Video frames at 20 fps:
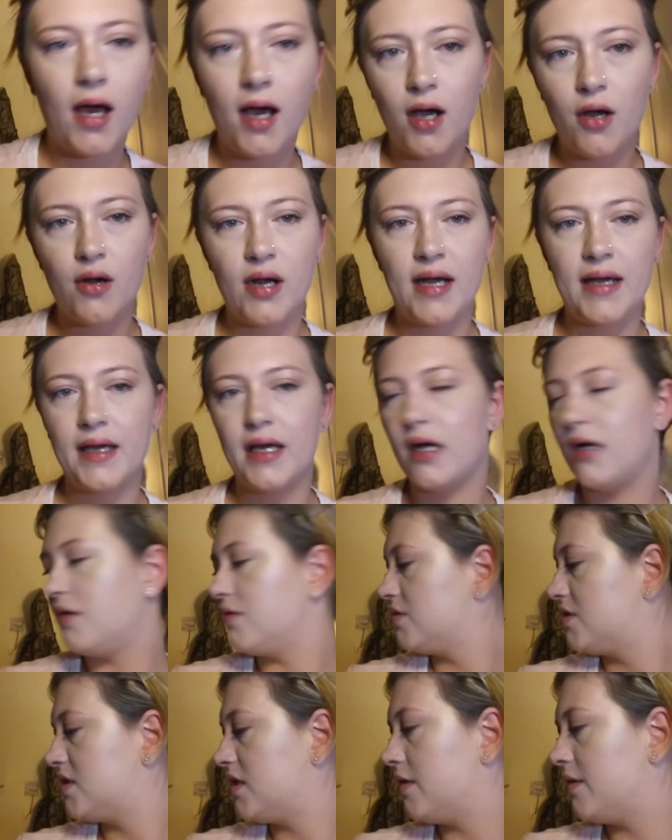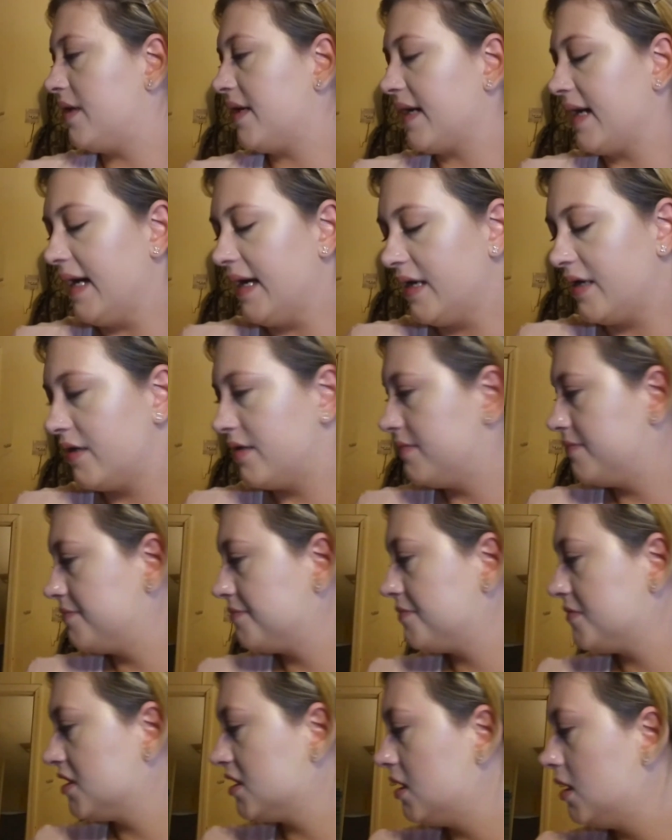Alright, y'all. So I got it.
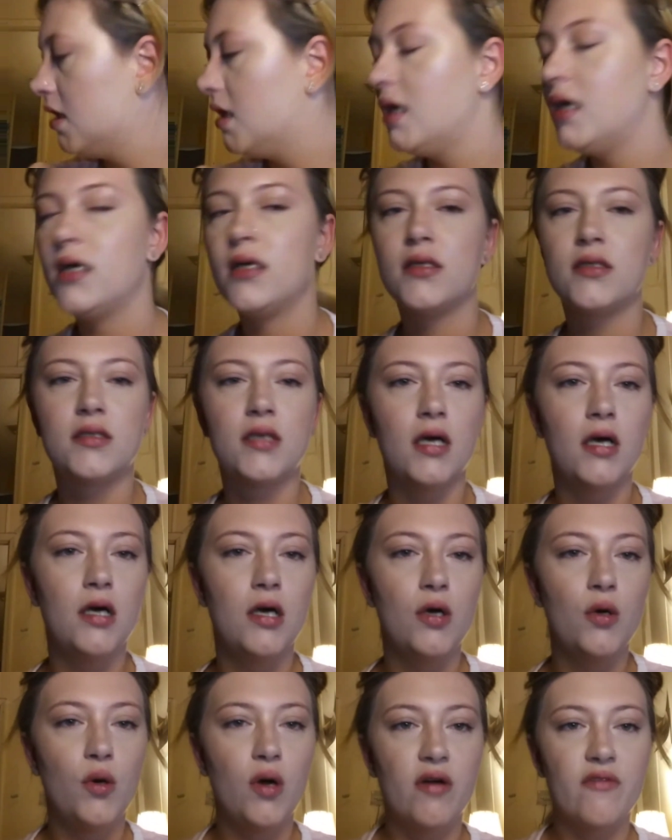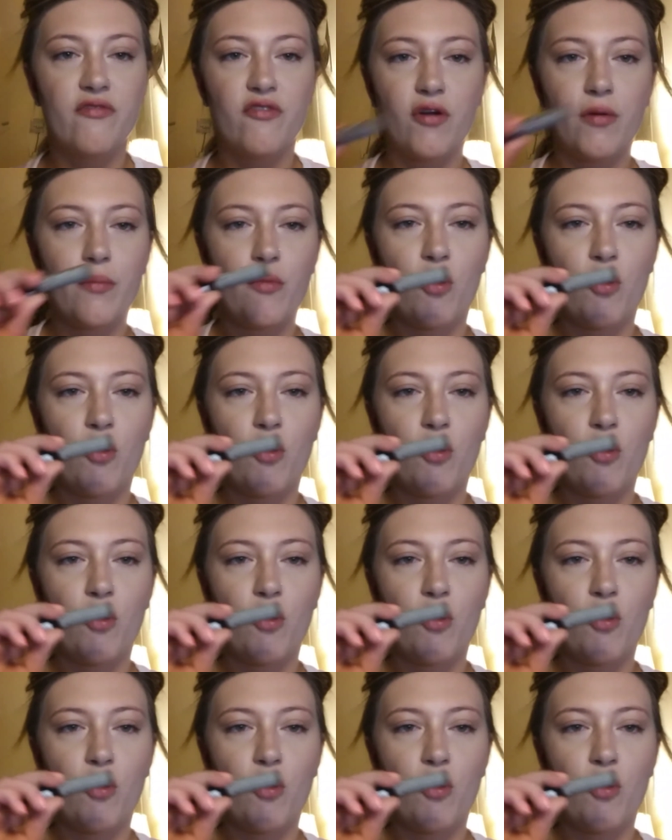So for